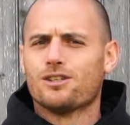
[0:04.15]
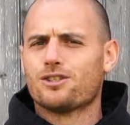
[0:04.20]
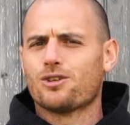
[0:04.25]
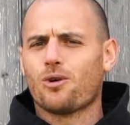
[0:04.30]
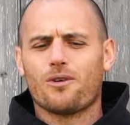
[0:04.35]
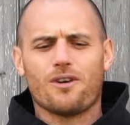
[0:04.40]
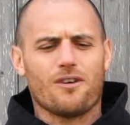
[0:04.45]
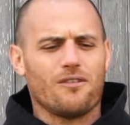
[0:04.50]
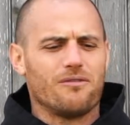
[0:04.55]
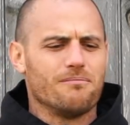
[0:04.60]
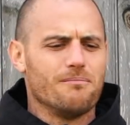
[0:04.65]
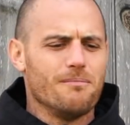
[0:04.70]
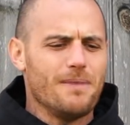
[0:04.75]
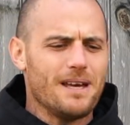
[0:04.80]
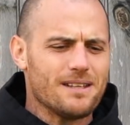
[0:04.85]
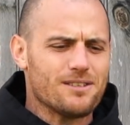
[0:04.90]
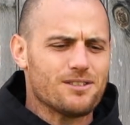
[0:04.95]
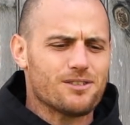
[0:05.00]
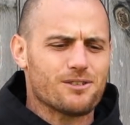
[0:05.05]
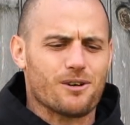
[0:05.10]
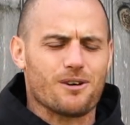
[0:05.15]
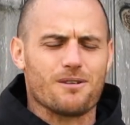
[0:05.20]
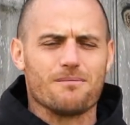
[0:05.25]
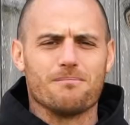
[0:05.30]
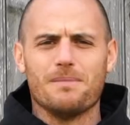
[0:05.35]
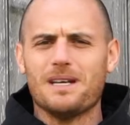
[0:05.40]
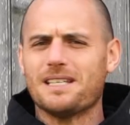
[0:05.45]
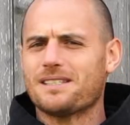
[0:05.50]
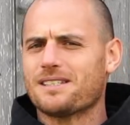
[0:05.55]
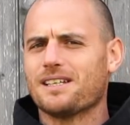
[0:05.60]
sort of myths
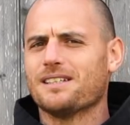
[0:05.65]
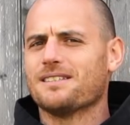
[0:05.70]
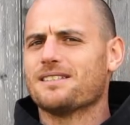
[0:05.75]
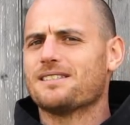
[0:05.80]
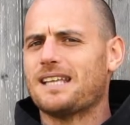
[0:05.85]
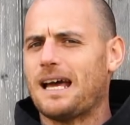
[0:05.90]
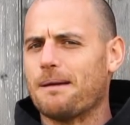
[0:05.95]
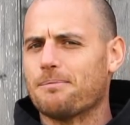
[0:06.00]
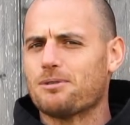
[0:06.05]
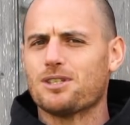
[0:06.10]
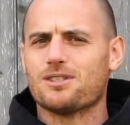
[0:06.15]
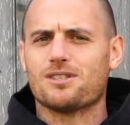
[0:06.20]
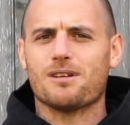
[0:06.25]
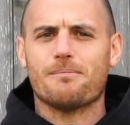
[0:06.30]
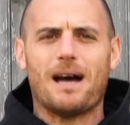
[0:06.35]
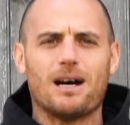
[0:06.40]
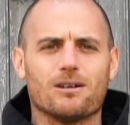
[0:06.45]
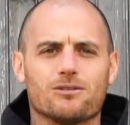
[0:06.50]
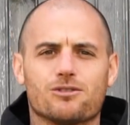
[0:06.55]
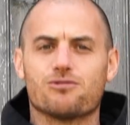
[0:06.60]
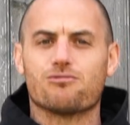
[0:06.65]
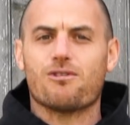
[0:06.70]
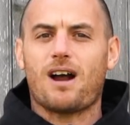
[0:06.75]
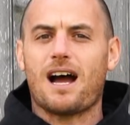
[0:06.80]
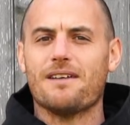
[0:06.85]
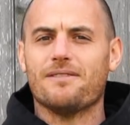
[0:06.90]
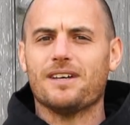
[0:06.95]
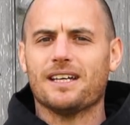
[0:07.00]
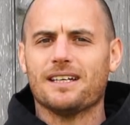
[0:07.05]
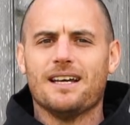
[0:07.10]
or misconceptions about
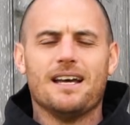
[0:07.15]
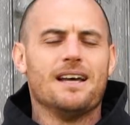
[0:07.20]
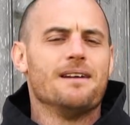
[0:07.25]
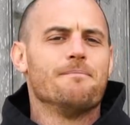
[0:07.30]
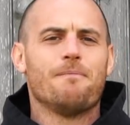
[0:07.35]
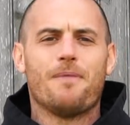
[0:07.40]
driving,